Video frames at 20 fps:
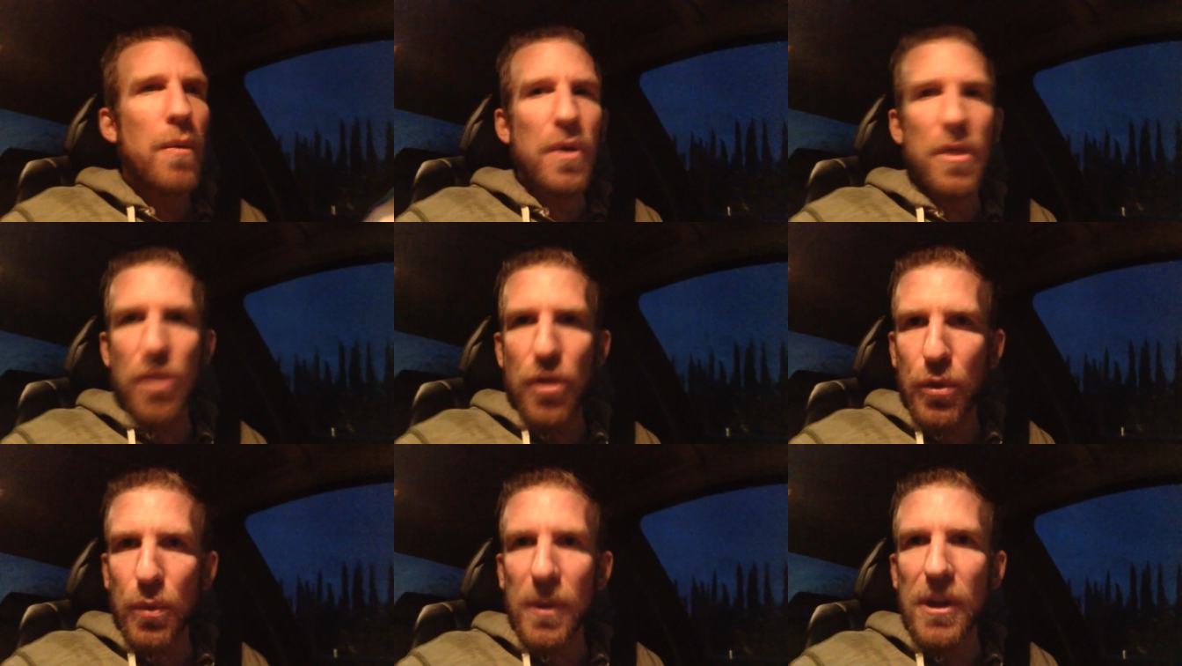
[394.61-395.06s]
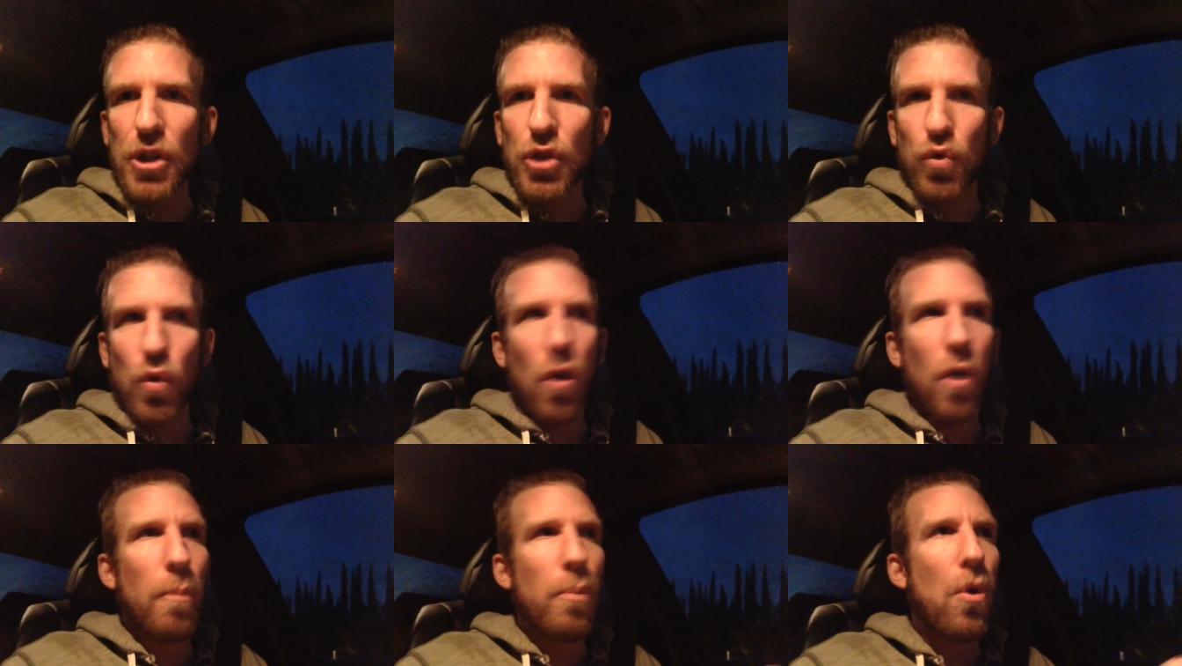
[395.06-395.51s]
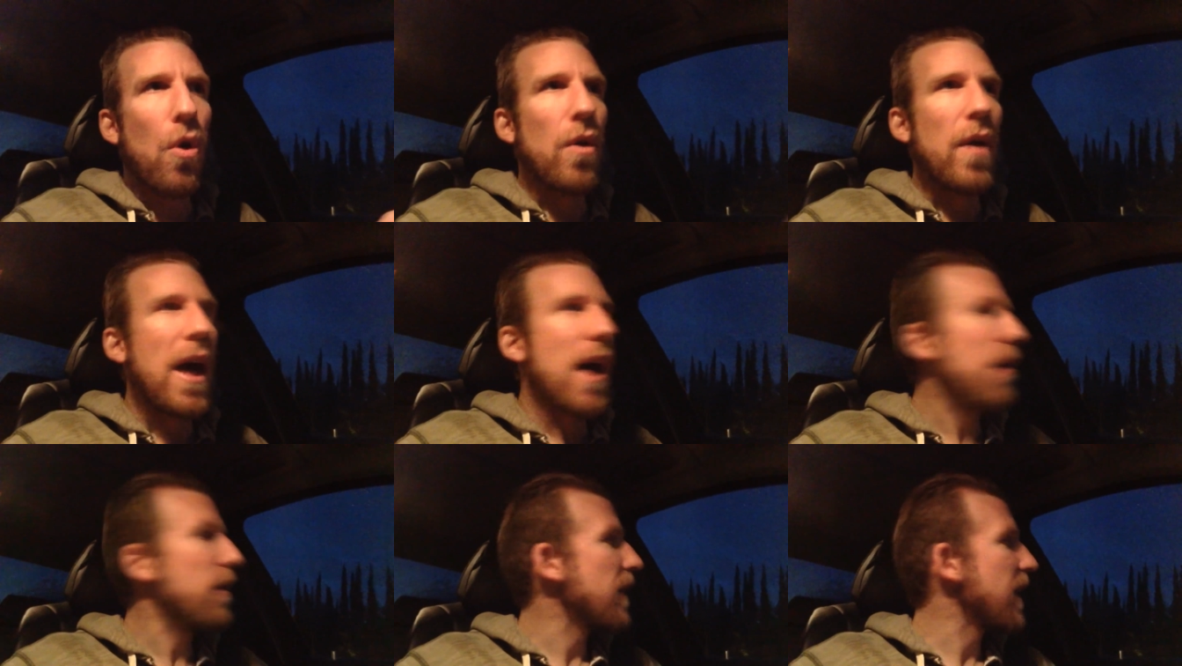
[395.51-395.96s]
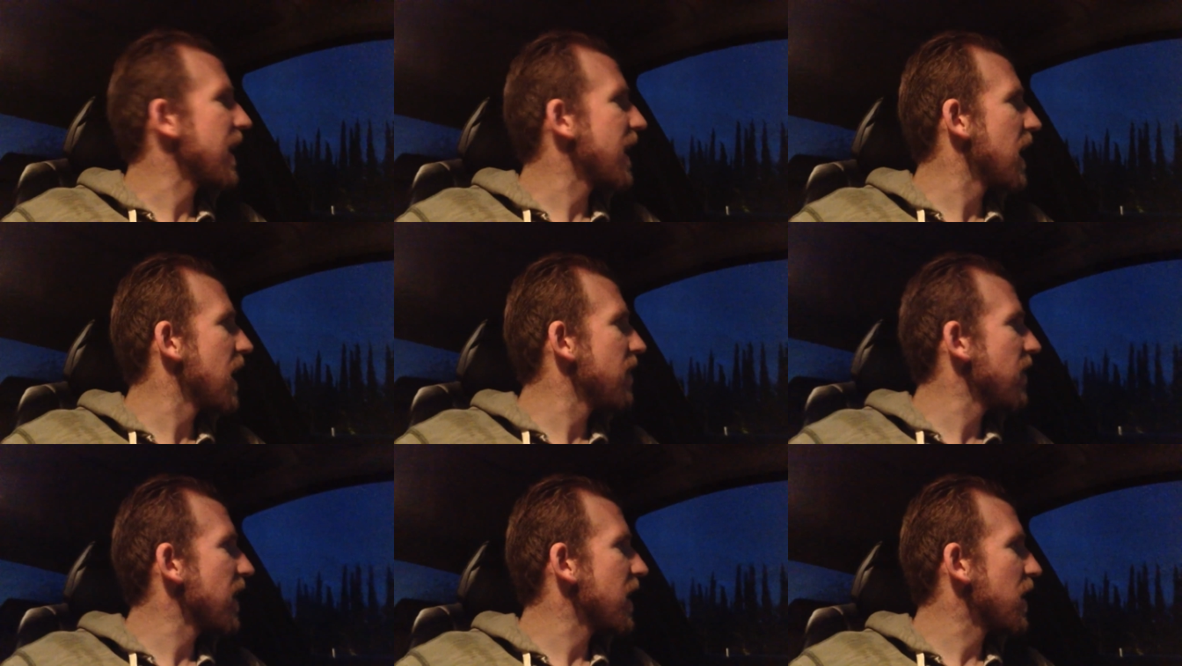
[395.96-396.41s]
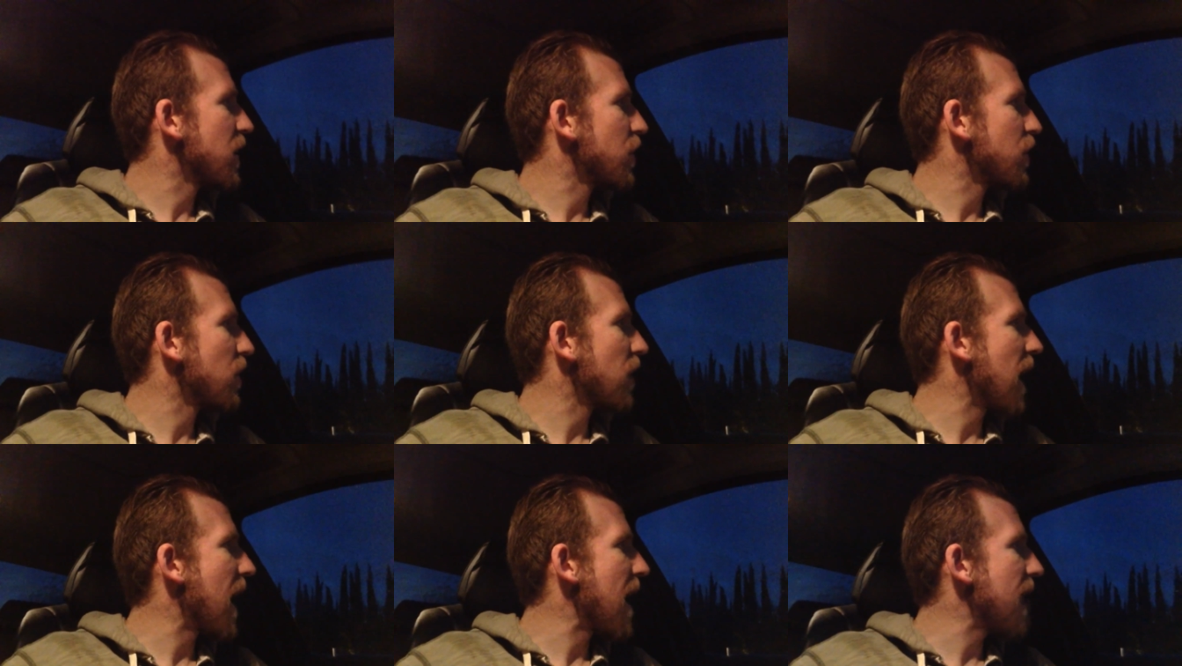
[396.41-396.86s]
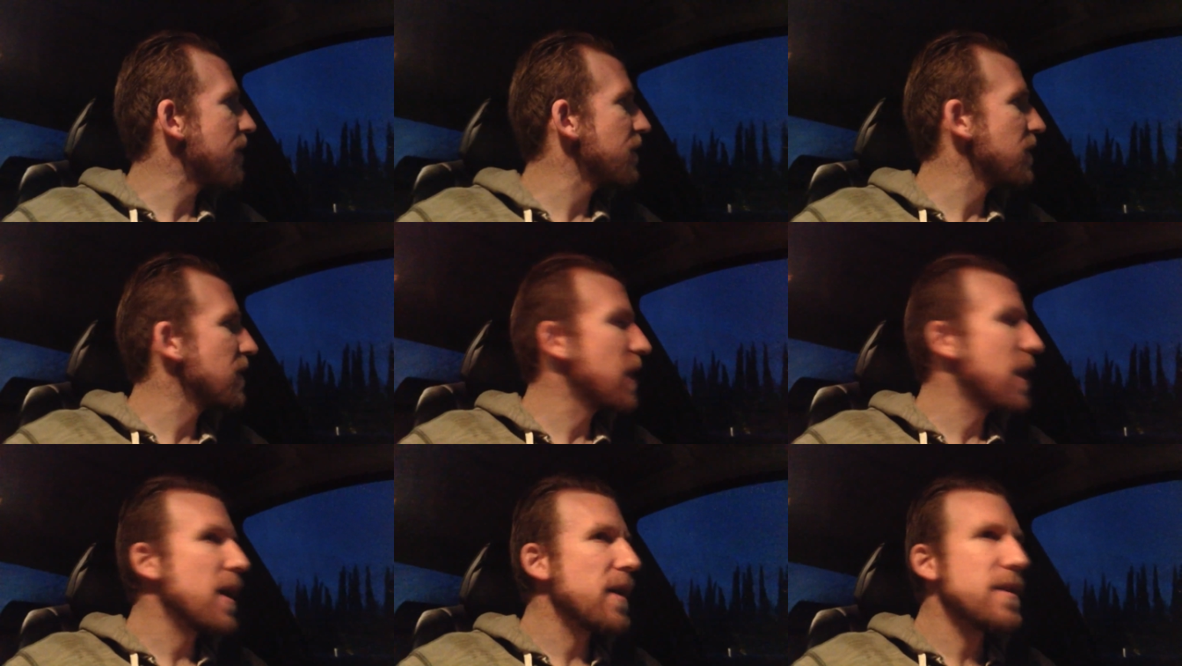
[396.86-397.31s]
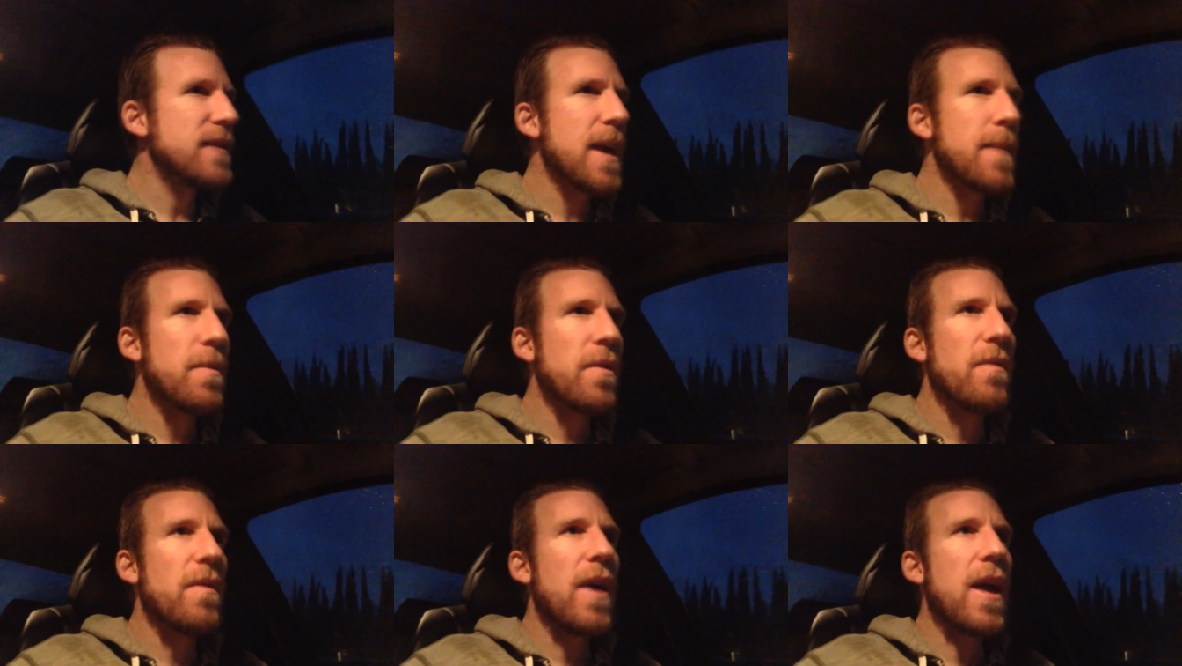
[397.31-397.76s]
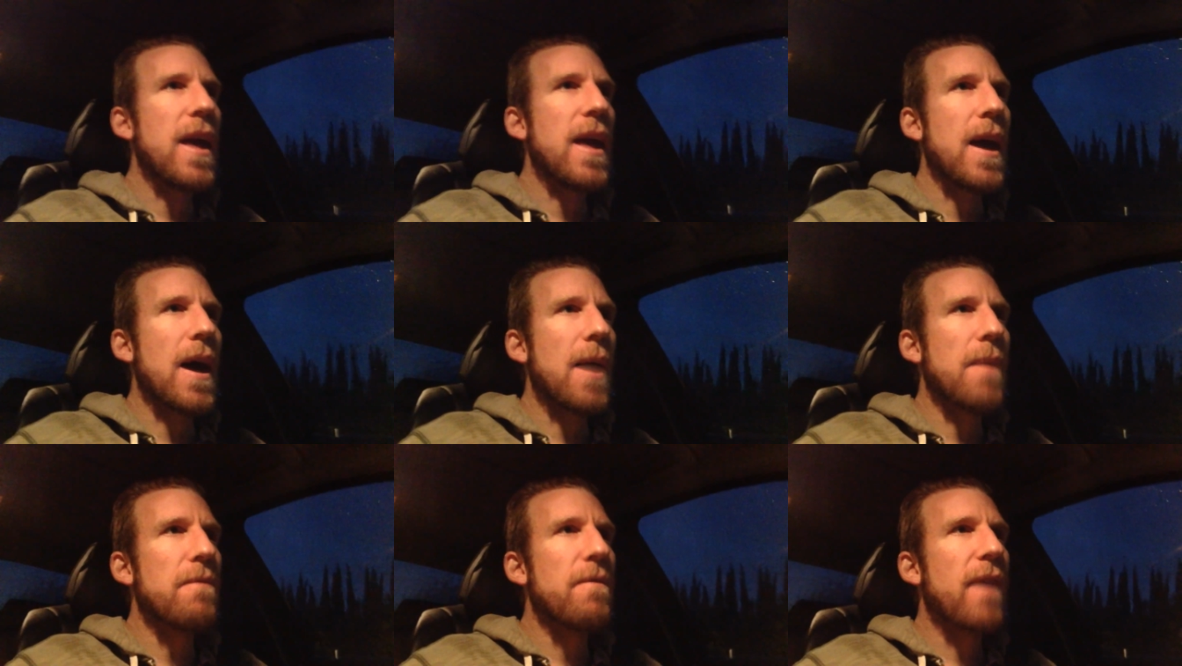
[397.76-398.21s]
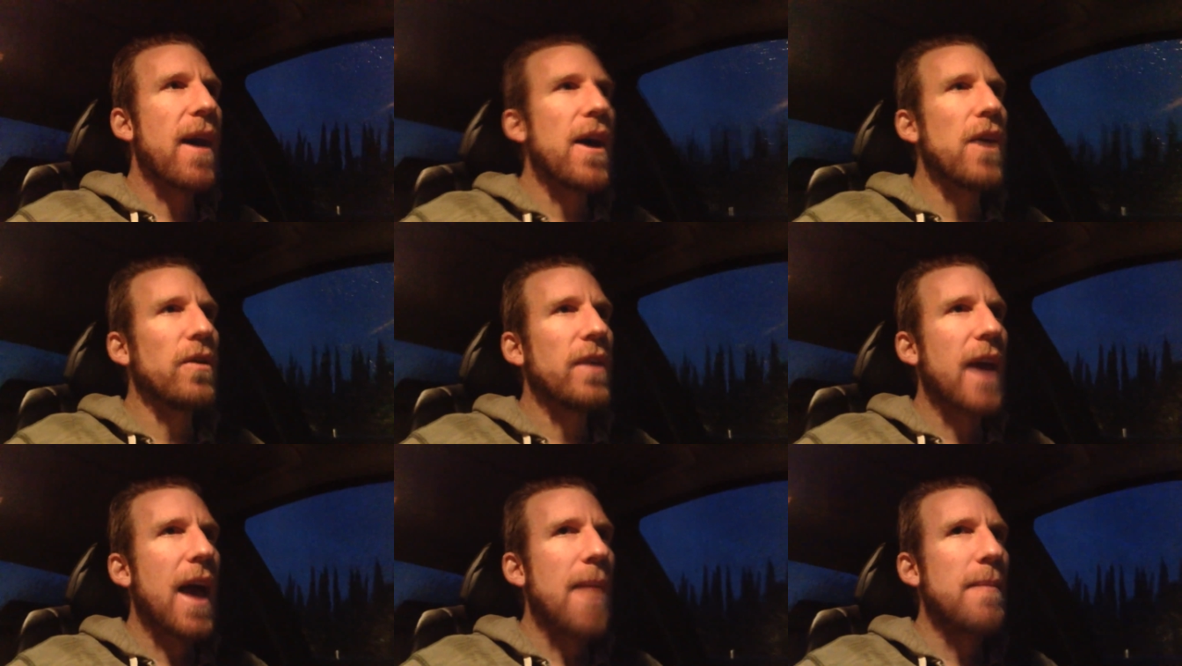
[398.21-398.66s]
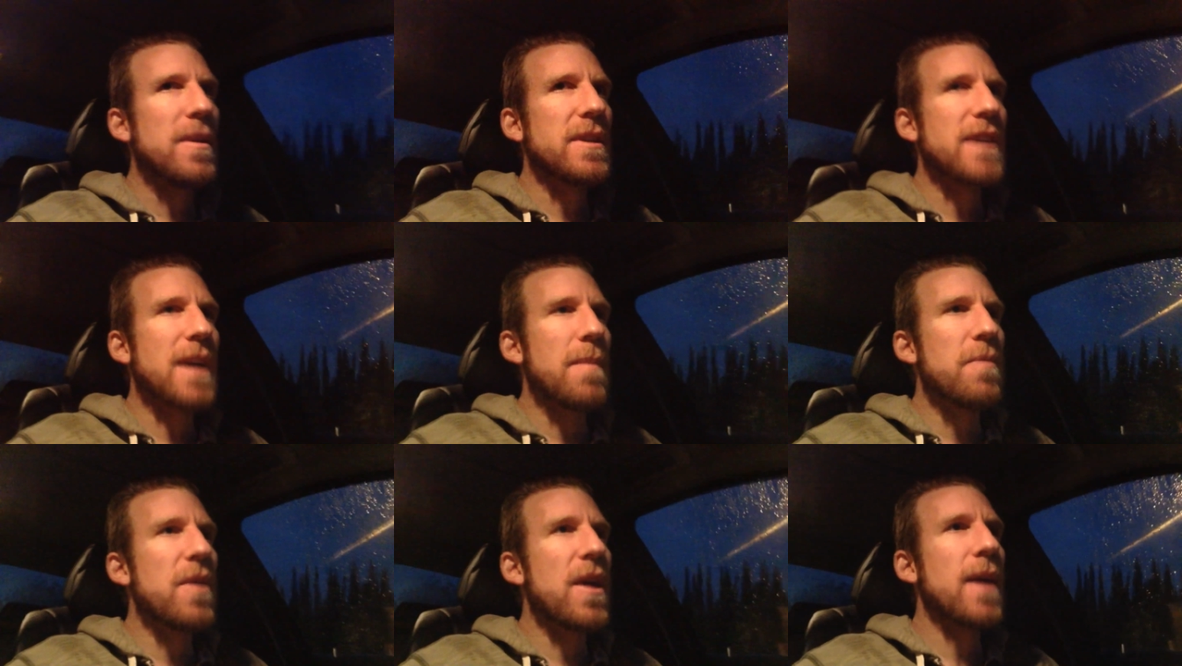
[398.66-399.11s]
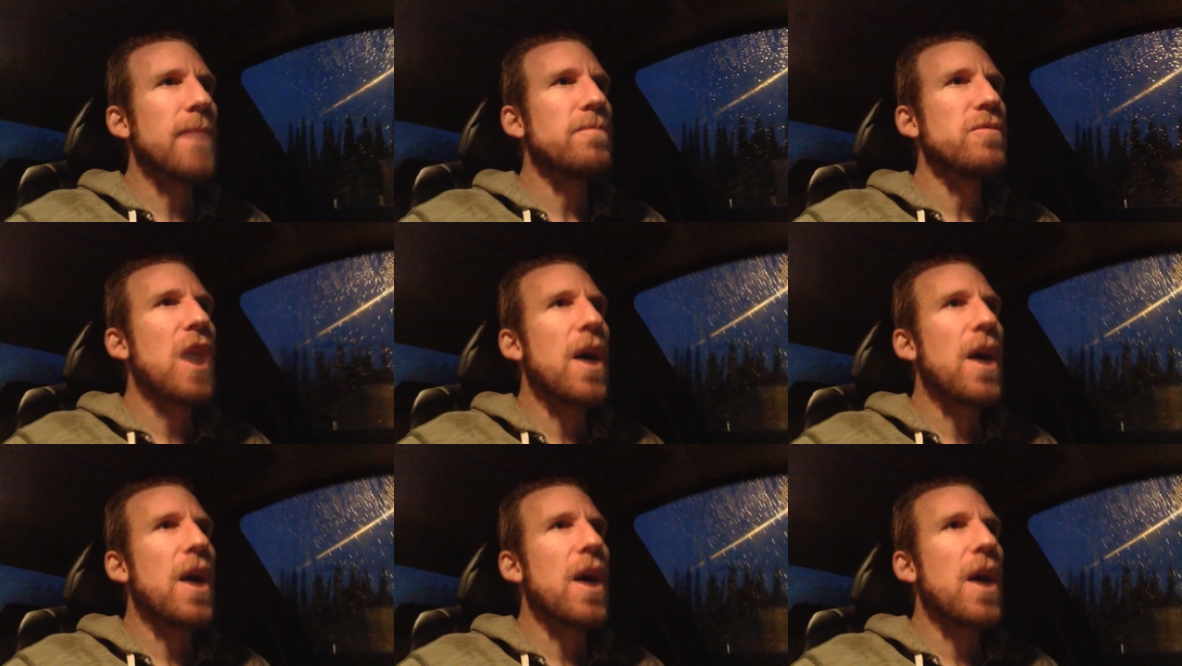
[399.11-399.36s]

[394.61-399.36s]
with three drawer pull out, like kind of like a craft uh, type of a uh, file cabinet type thing.